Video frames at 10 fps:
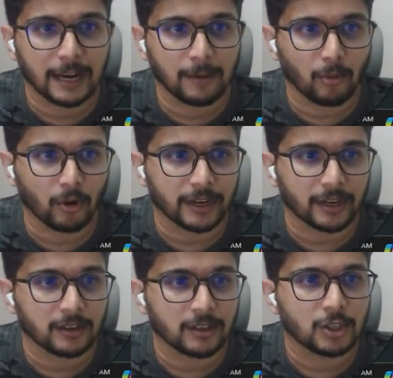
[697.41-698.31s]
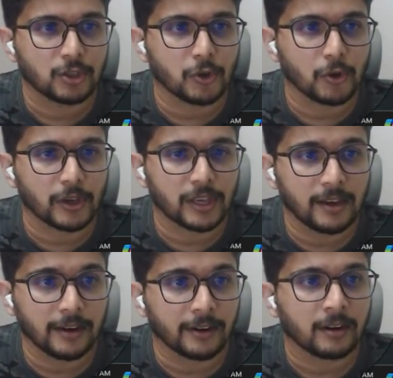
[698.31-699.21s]
endpoint so
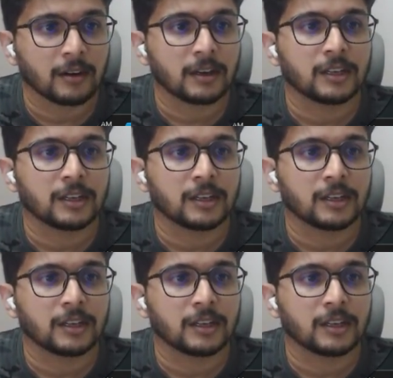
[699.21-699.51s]
here